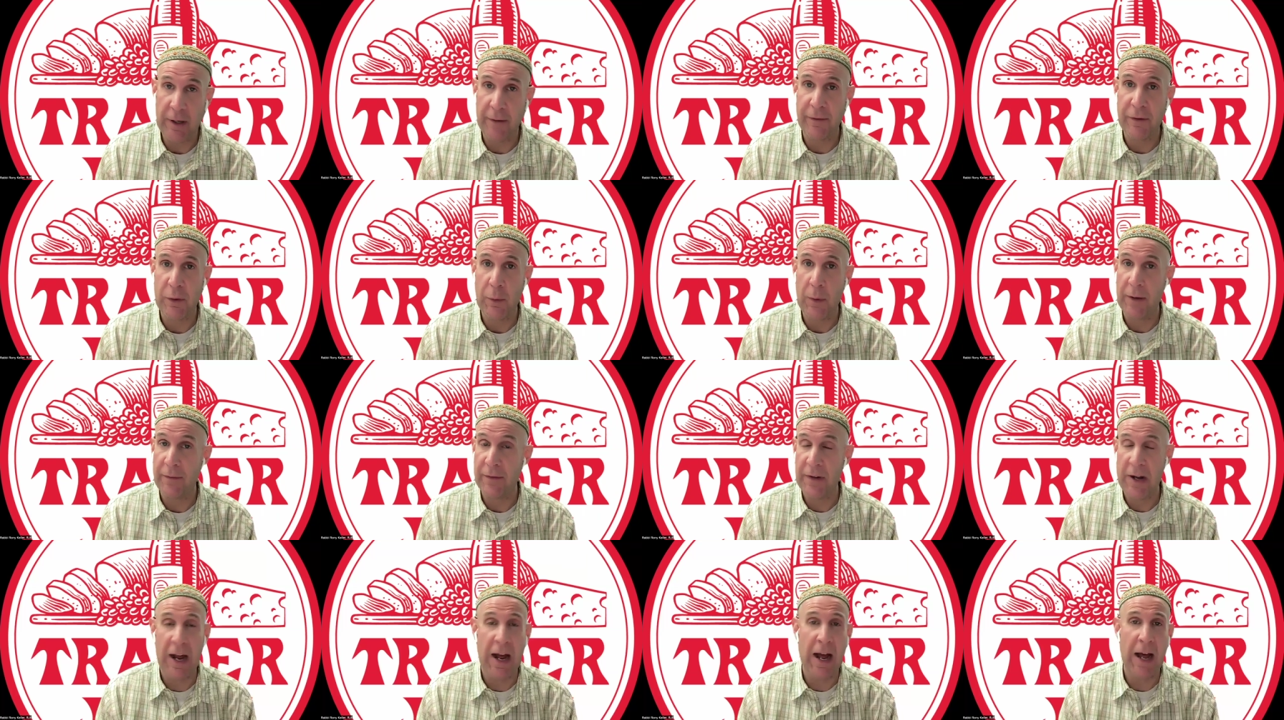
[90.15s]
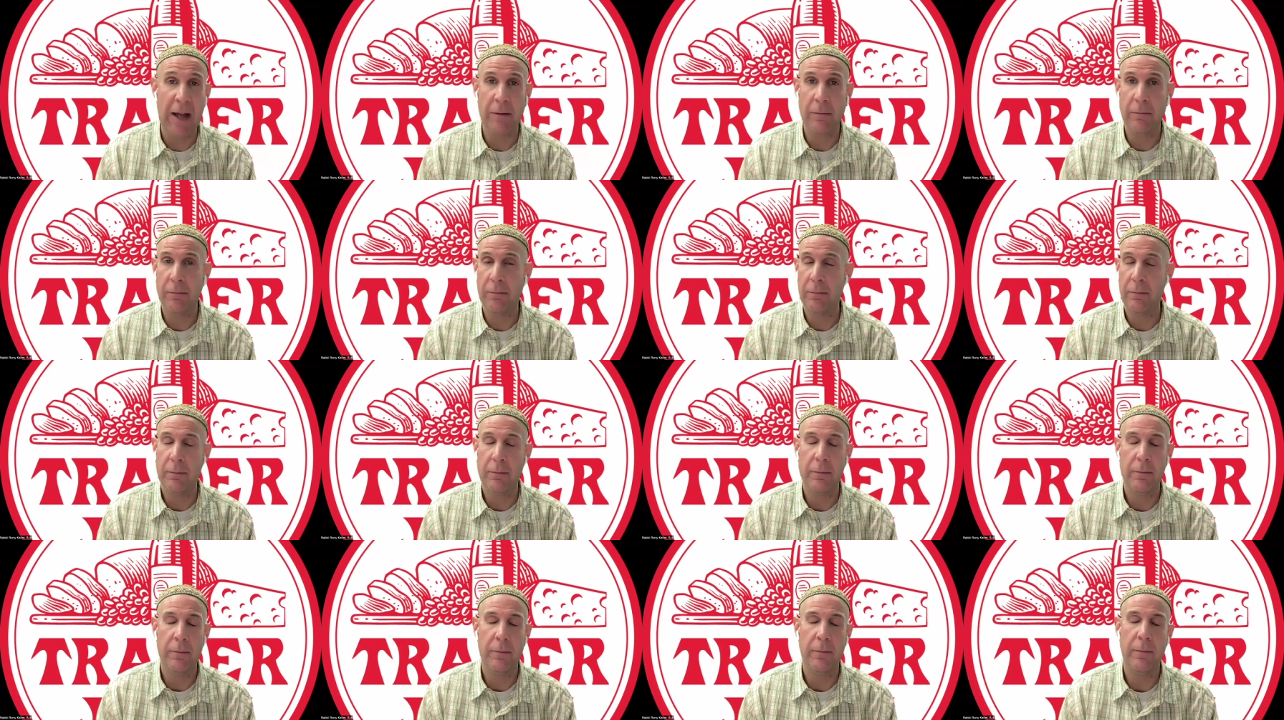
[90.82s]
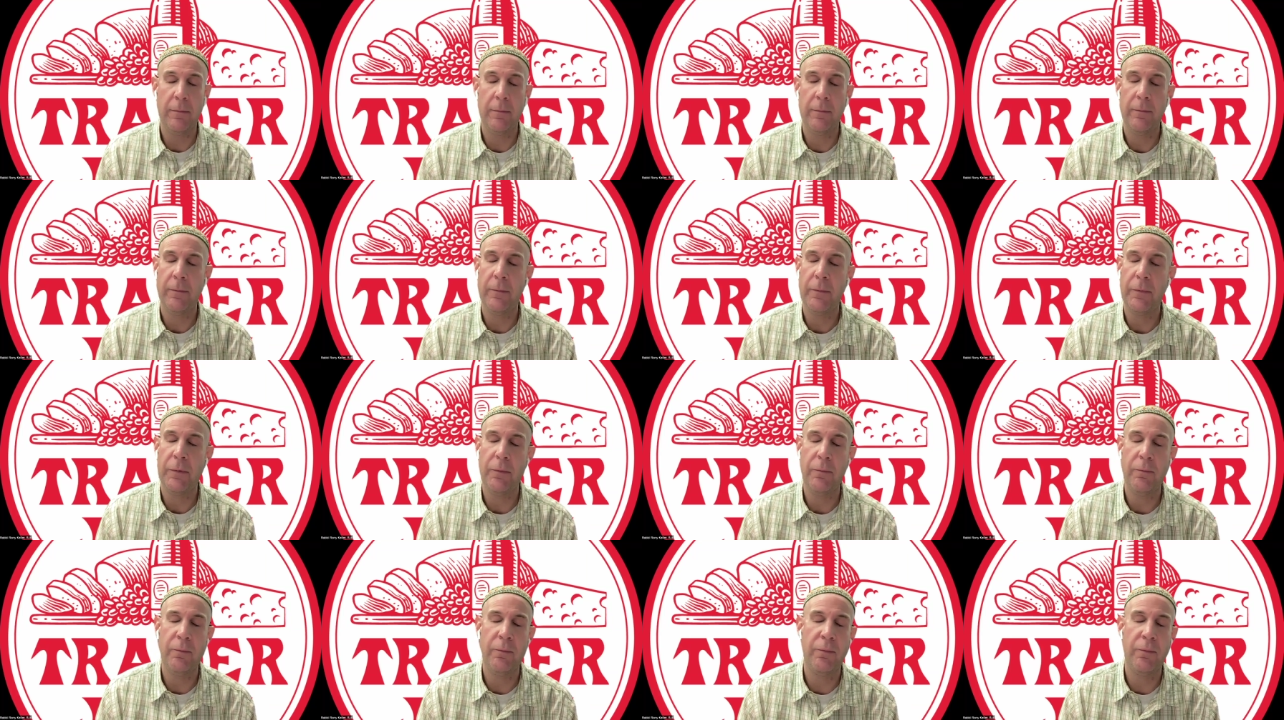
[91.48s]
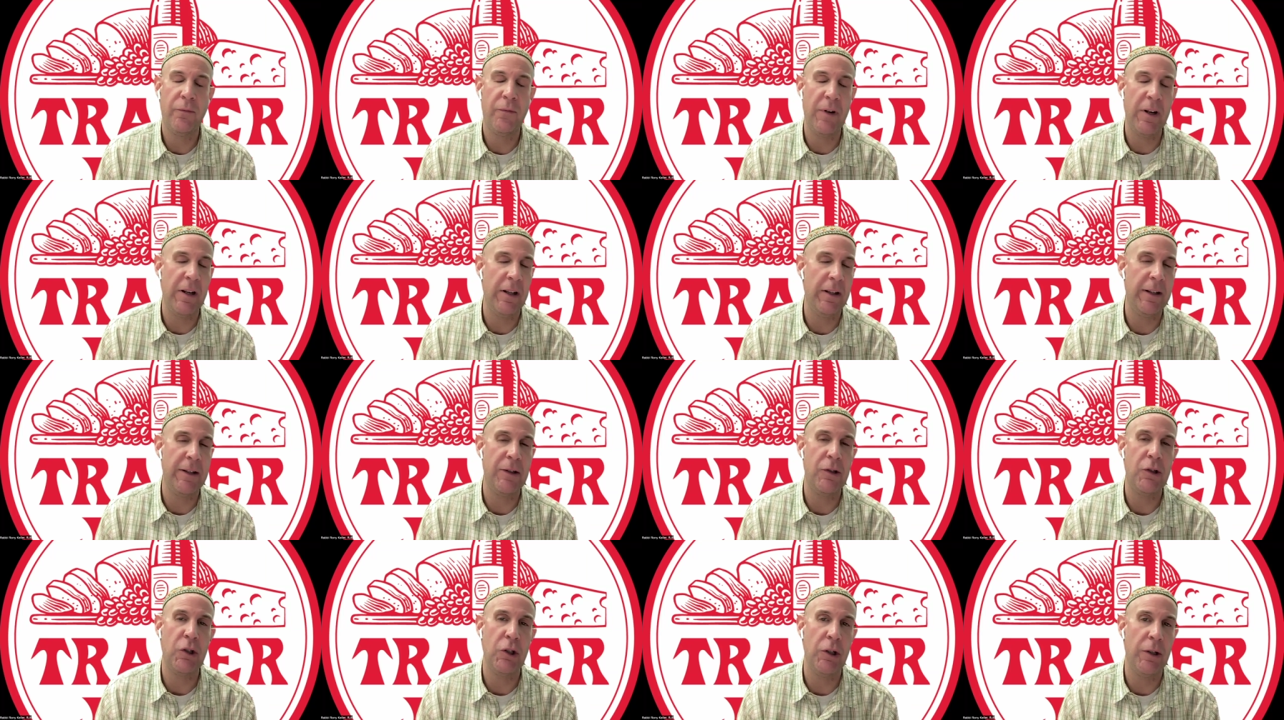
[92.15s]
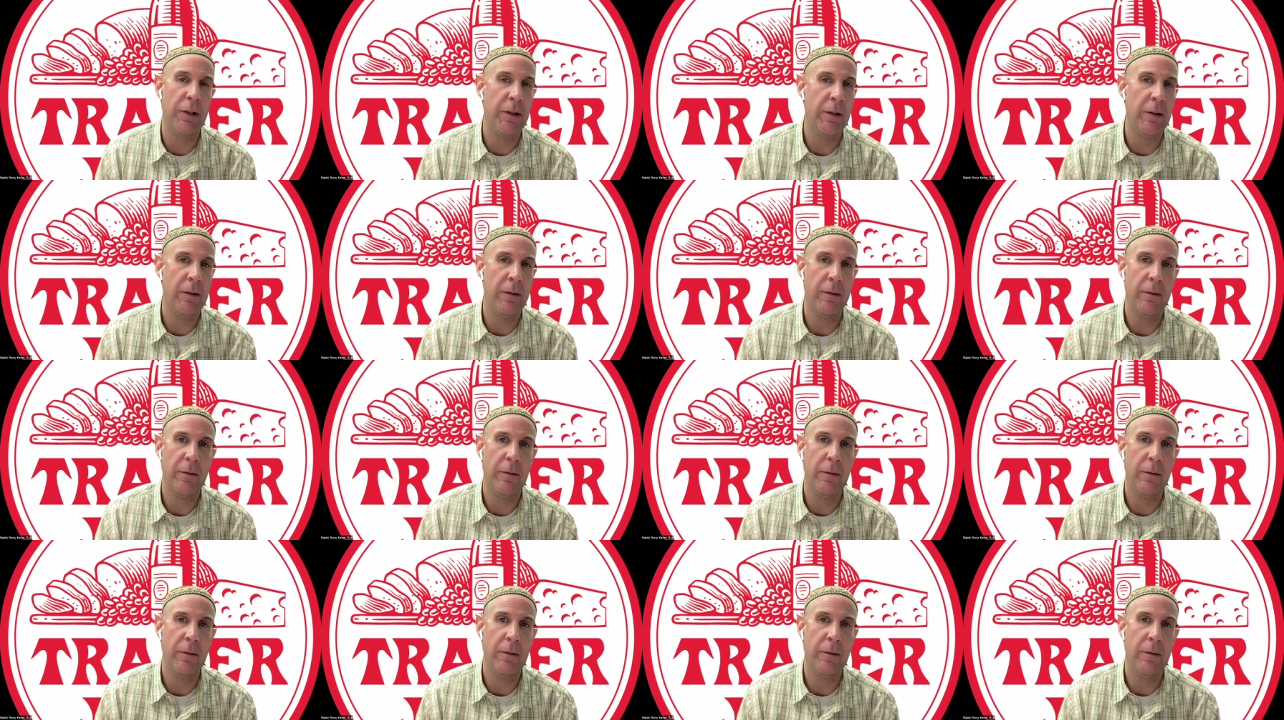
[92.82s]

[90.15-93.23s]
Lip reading: If you have not, you really should.